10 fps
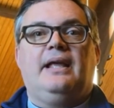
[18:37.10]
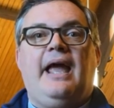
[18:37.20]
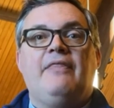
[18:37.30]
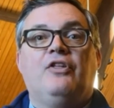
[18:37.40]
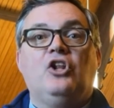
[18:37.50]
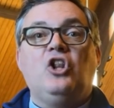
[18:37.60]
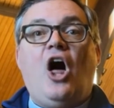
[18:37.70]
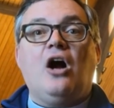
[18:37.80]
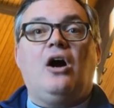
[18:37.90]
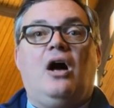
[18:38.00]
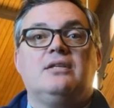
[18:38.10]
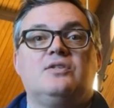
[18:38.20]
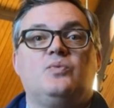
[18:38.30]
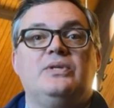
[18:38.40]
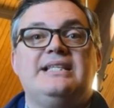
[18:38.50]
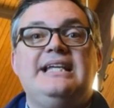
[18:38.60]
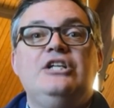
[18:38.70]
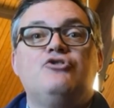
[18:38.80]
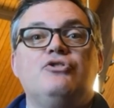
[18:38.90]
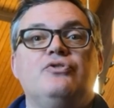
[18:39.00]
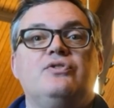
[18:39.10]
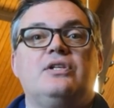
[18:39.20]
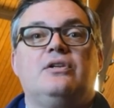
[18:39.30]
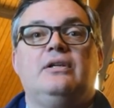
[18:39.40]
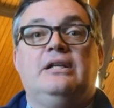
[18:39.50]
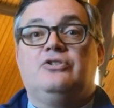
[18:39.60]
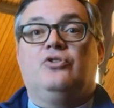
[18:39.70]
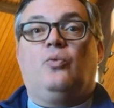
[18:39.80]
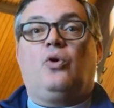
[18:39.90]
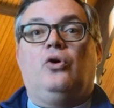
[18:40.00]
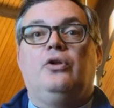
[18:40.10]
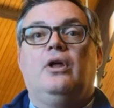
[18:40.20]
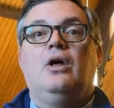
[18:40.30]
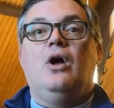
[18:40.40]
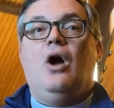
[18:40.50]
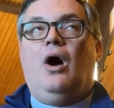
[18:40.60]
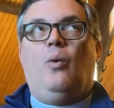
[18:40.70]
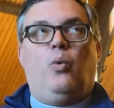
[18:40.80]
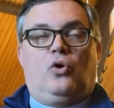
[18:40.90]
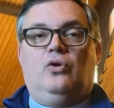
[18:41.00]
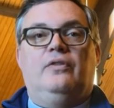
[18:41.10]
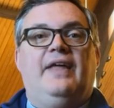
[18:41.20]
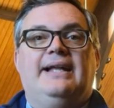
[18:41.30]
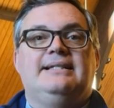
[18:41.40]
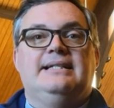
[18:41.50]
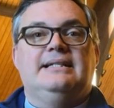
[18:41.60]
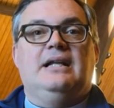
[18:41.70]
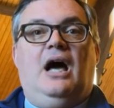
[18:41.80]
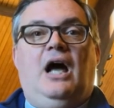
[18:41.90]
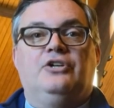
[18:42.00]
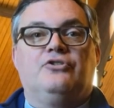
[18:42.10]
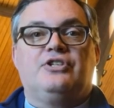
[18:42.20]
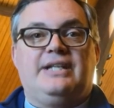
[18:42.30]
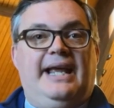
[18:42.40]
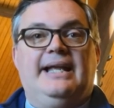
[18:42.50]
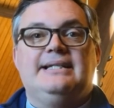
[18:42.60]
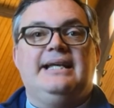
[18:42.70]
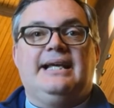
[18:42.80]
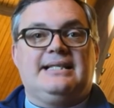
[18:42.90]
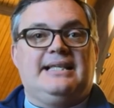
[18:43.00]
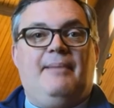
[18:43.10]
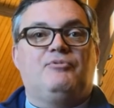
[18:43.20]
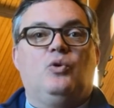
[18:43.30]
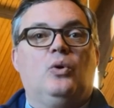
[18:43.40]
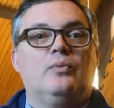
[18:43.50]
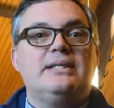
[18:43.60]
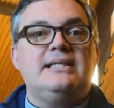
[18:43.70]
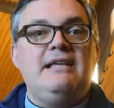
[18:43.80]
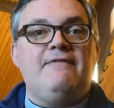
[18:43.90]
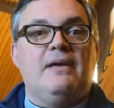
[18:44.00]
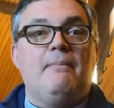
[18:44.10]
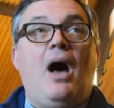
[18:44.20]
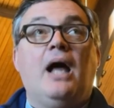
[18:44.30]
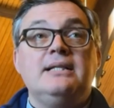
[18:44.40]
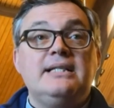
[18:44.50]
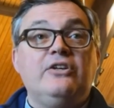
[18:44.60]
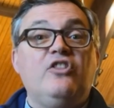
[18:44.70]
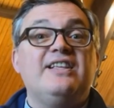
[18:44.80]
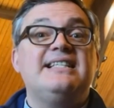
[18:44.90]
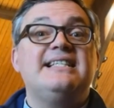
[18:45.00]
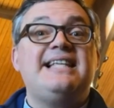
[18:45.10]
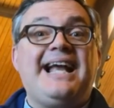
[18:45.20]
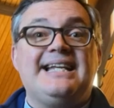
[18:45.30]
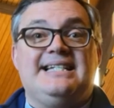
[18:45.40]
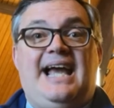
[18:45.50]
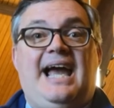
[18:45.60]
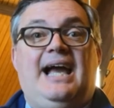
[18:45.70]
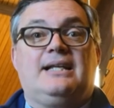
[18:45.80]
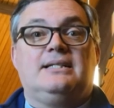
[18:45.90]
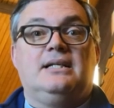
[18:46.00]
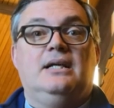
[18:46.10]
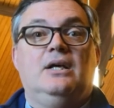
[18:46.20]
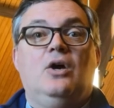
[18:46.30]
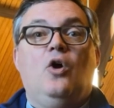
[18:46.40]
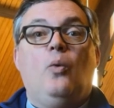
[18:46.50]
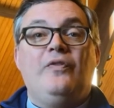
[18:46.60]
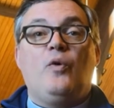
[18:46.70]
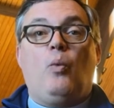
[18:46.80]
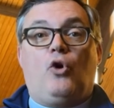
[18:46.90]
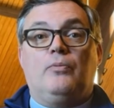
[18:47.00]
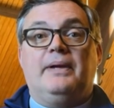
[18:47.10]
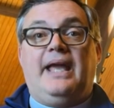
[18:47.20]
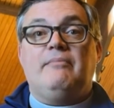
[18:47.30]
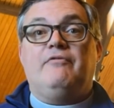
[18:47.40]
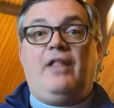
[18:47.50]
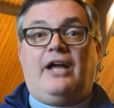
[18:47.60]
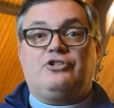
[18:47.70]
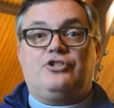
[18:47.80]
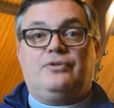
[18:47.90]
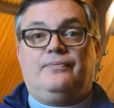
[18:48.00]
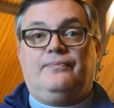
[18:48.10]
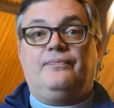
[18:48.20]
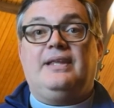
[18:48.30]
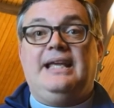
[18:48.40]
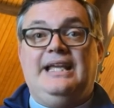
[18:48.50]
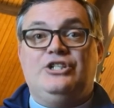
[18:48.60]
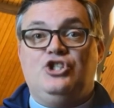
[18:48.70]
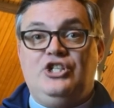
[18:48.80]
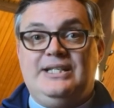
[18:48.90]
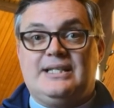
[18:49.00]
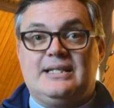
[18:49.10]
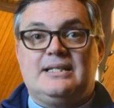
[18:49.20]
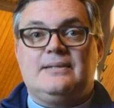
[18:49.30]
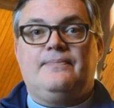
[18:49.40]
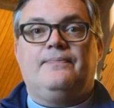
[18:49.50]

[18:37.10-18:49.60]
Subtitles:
And the Logos was introduced into the world, a world that didn't understand, accept, or receive him, until the second act, when the Word became flesh, in Jesus.